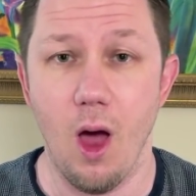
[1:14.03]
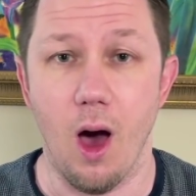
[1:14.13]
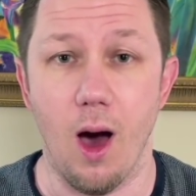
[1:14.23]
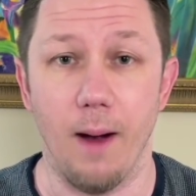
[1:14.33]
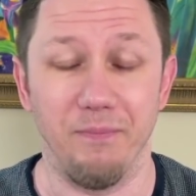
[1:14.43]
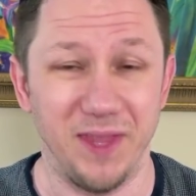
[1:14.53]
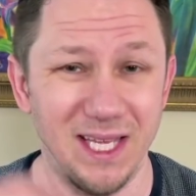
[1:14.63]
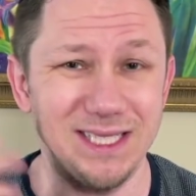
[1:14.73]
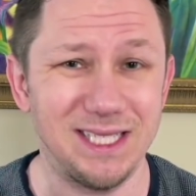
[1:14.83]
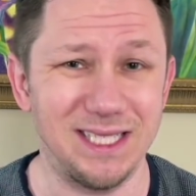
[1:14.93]
Um,
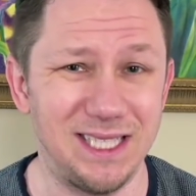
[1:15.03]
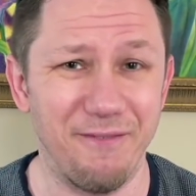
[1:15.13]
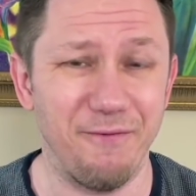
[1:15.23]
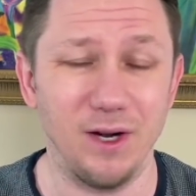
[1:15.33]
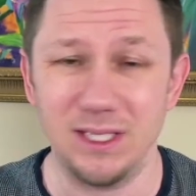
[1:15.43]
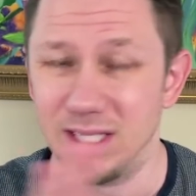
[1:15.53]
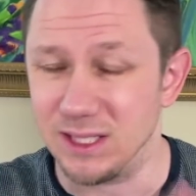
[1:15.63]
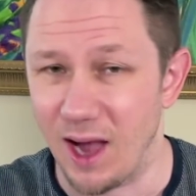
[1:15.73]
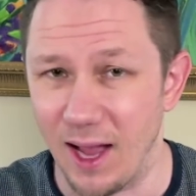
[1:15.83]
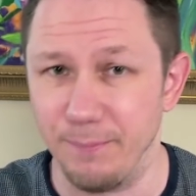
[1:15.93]
these different
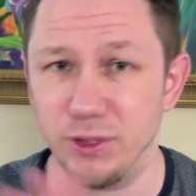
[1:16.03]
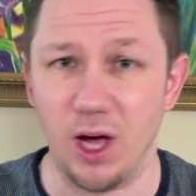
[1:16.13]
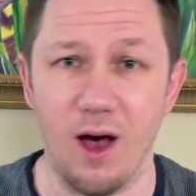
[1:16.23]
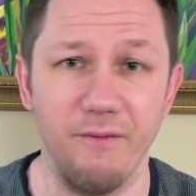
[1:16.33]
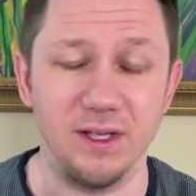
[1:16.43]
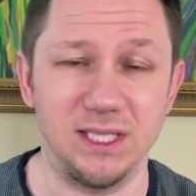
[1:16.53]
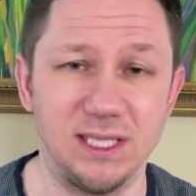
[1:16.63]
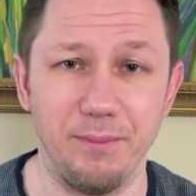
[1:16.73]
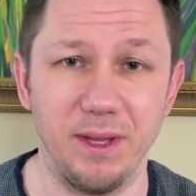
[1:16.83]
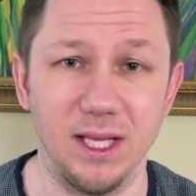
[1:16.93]
types of
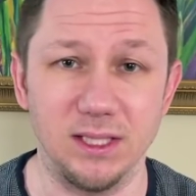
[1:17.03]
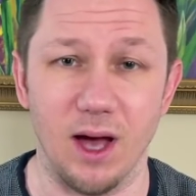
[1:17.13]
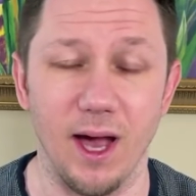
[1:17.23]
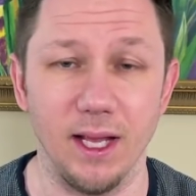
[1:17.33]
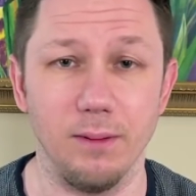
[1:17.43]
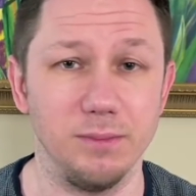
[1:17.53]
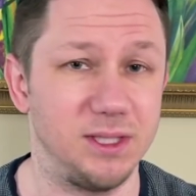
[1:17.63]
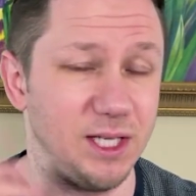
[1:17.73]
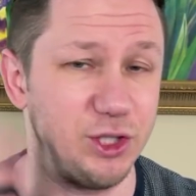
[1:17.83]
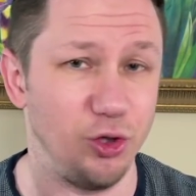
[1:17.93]
stimulus items
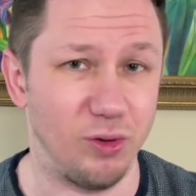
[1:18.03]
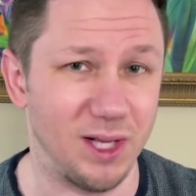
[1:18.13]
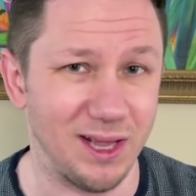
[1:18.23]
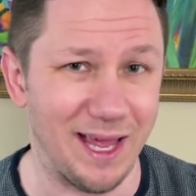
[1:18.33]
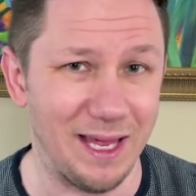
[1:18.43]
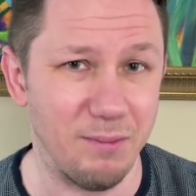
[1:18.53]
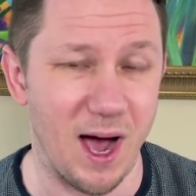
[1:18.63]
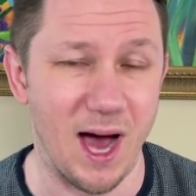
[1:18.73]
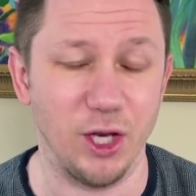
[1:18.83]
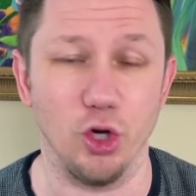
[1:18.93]
that you claim
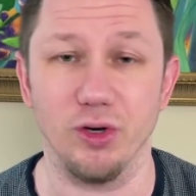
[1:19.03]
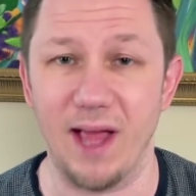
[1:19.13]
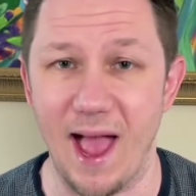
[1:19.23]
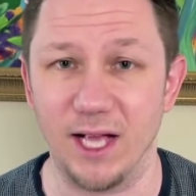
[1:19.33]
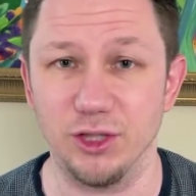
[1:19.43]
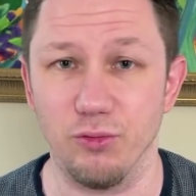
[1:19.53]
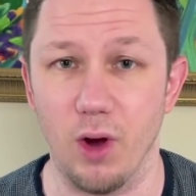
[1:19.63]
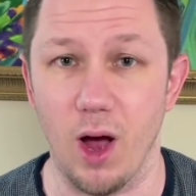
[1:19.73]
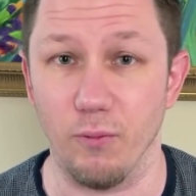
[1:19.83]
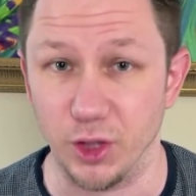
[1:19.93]
on your tax
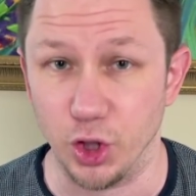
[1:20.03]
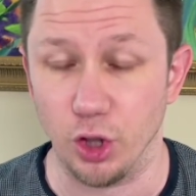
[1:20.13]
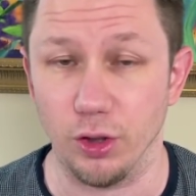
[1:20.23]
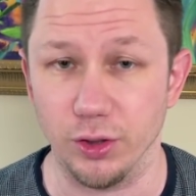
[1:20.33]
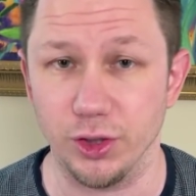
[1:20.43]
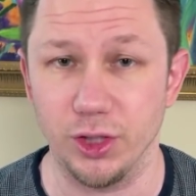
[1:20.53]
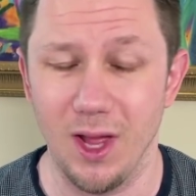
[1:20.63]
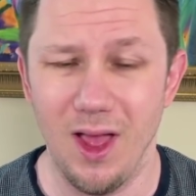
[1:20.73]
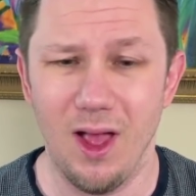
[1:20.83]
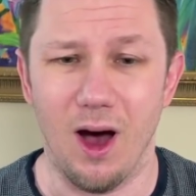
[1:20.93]
uh, returns,
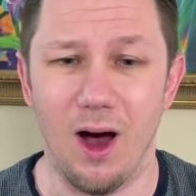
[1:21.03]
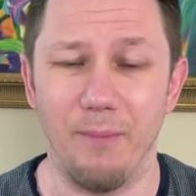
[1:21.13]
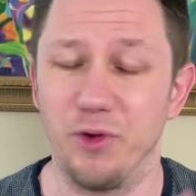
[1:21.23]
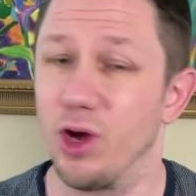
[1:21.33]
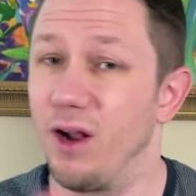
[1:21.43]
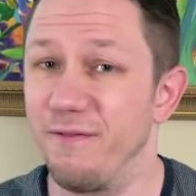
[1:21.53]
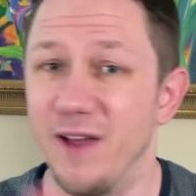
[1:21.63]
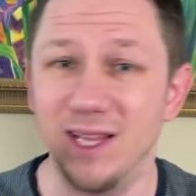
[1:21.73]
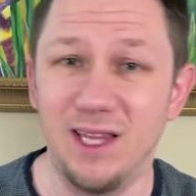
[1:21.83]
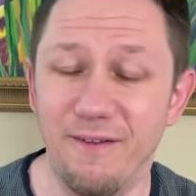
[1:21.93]
um, they're going to
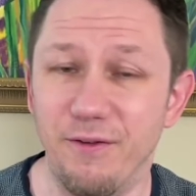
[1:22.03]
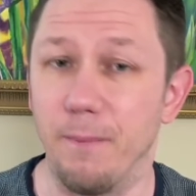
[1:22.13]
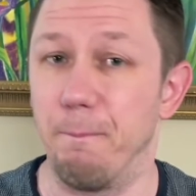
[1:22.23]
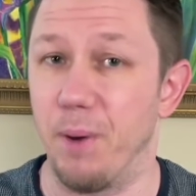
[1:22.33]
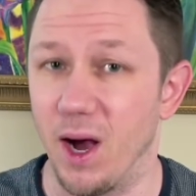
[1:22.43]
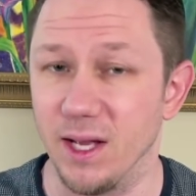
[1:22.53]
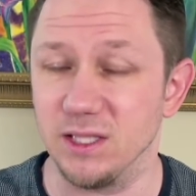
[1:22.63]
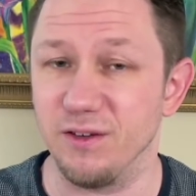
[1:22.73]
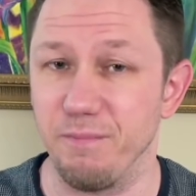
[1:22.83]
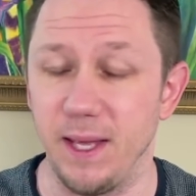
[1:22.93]
affect different
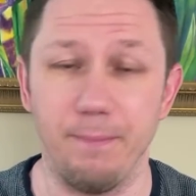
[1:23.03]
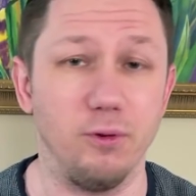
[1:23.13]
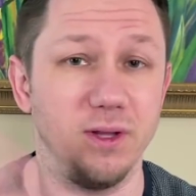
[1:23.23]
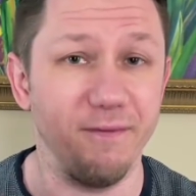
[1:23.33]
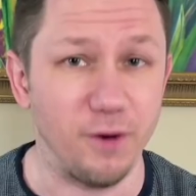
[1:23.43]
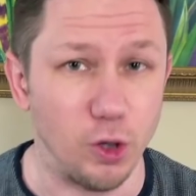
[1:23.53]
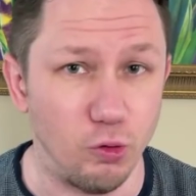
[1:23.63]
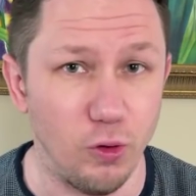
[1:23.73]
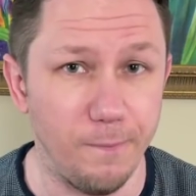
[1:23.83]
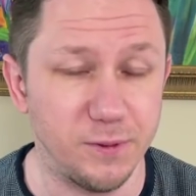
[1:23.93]
buckets of people, different
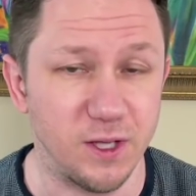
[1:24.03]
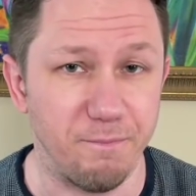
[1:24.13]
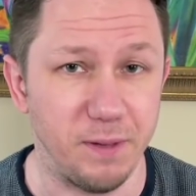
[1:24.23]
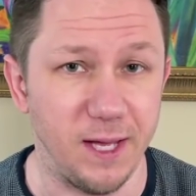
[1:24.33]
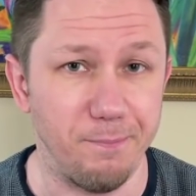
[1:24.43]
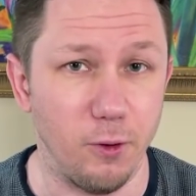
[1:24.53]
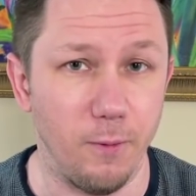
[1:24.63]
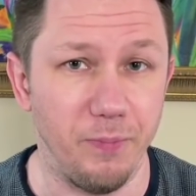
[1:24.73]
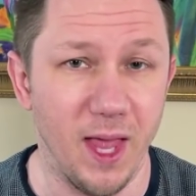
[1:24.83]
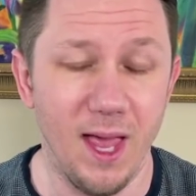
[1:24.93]
groups of
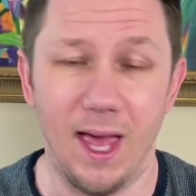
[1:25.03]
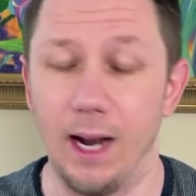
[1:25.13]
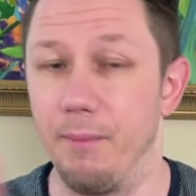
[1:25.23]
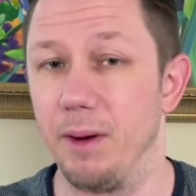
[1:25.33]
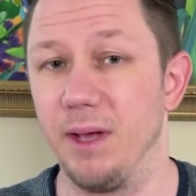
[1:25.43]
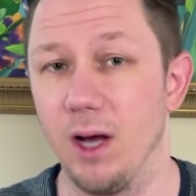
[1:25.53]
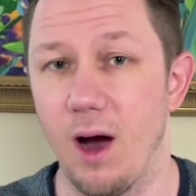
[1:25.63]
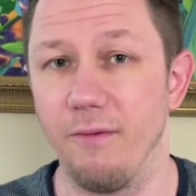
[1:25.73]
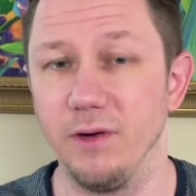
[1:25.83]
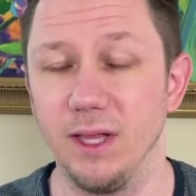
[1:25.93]
people, and I'm going to be
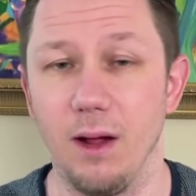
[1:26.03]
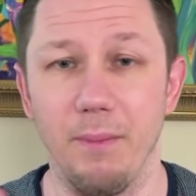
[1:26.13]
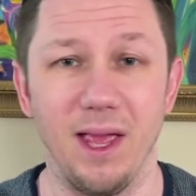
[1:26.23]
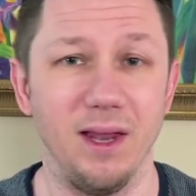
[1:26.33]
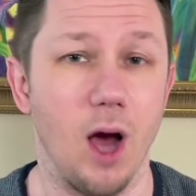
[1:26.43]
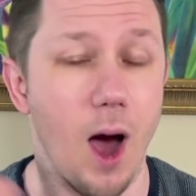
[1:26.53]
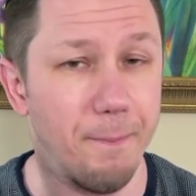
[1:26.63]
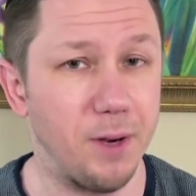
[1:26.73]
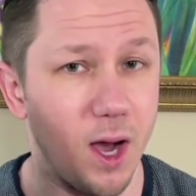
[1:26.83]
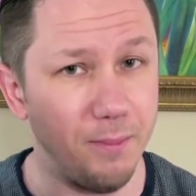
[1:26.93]
covering them in
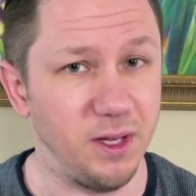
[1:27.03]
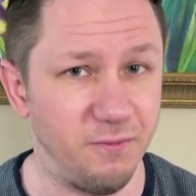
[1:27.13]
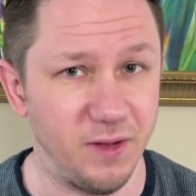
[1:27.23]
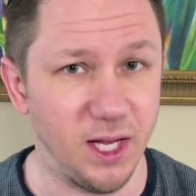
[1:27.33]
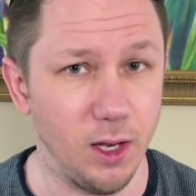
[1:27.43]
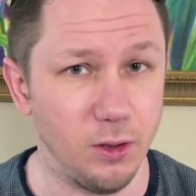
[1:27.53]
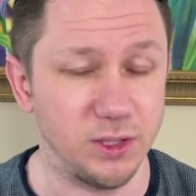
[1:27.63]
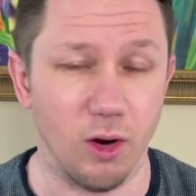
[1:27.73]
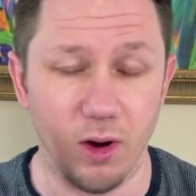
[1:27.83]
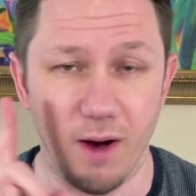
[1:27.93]
upcoming videos.
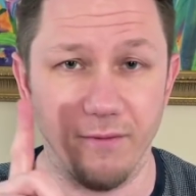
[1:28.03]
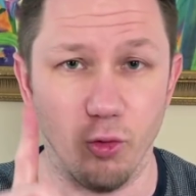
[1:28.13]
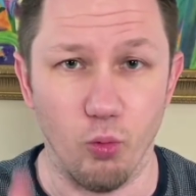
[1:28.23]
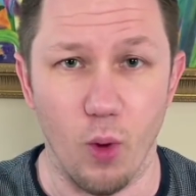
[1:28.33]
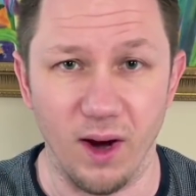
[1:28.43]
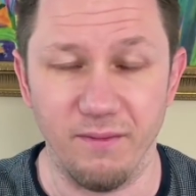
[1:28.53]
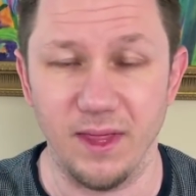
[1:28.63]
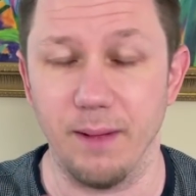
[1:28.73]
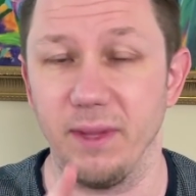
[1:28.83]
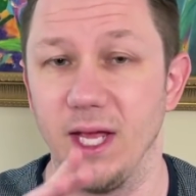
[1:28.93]
I'll cover one of
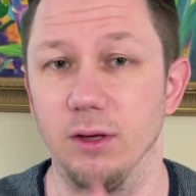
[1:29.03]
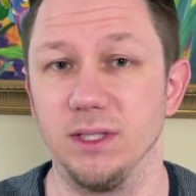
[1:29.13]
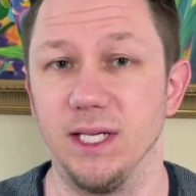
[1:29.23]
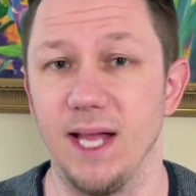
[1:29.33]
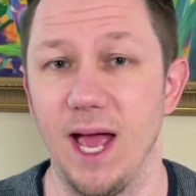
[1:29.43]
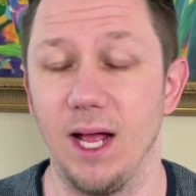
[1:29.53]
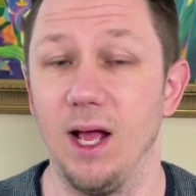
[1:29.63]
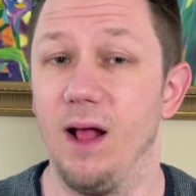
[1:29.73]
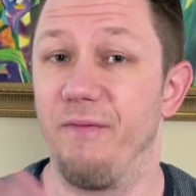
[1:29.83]
them here today.